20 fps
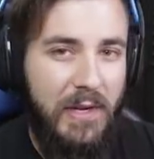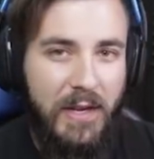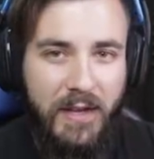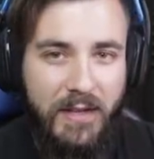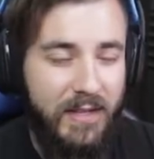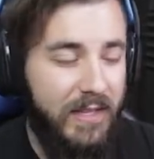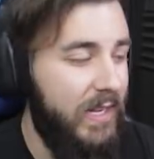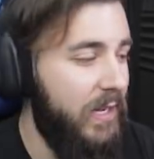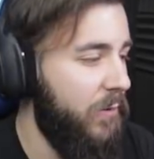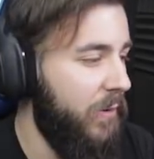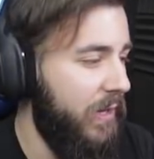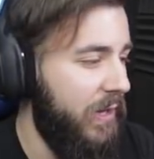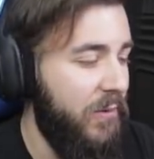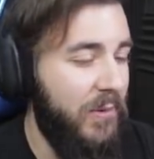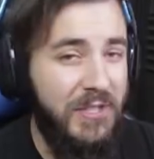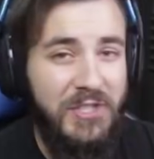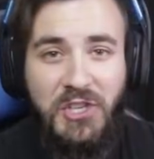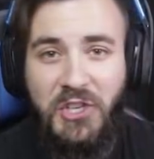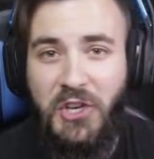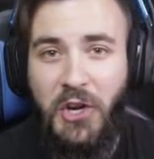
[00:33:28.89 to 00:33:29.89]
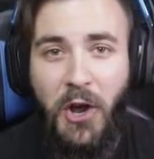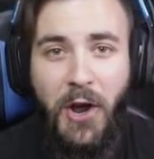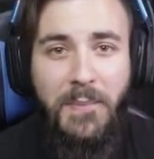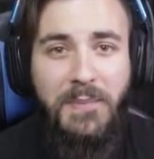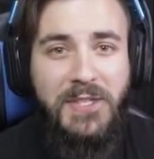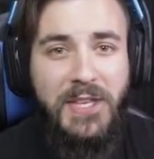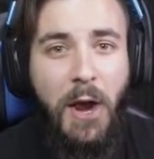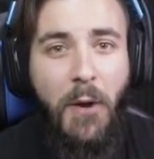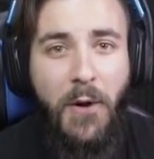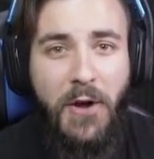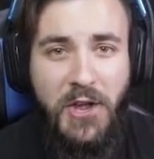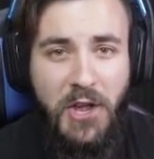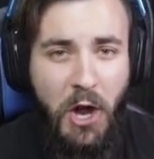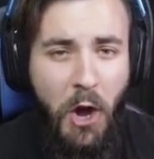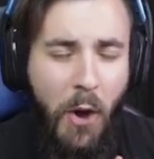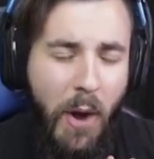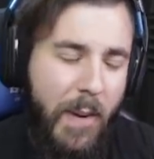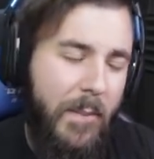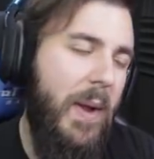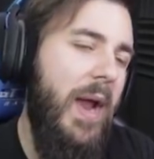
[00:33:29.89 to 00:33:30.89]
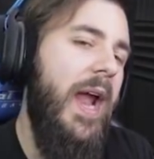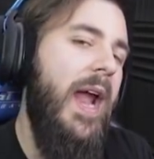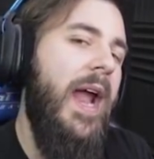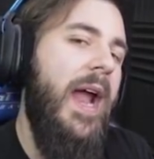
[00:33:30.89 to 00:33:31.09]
Lachlan. He really wants to do them, so we'll do them!